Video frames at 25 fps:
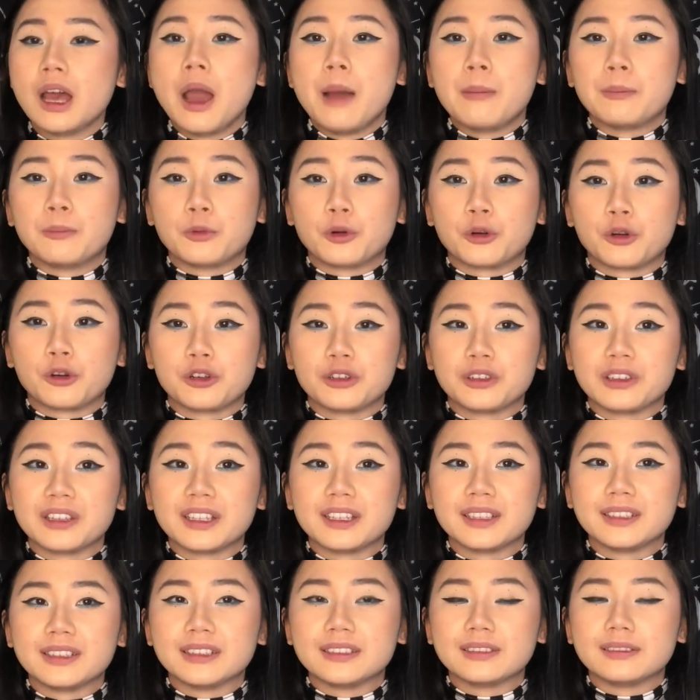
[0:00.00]
more
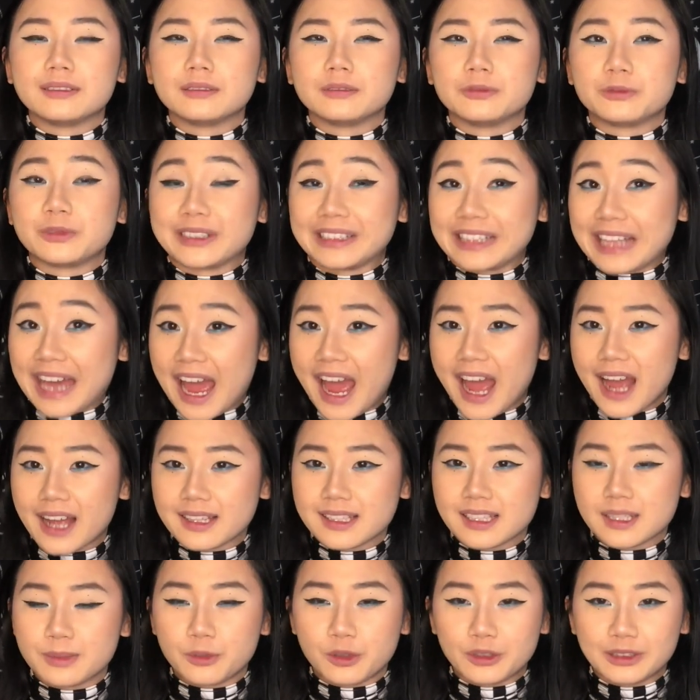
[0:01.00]

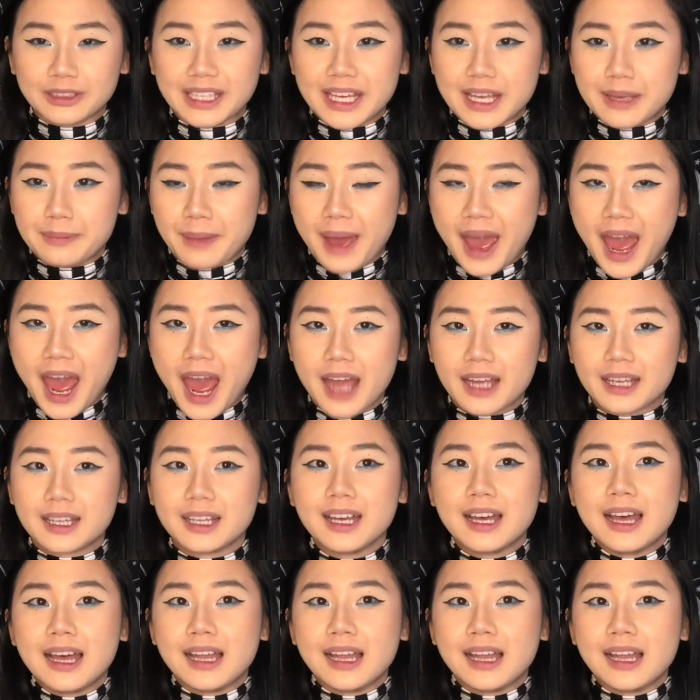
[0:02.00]
relaxed, more laid back,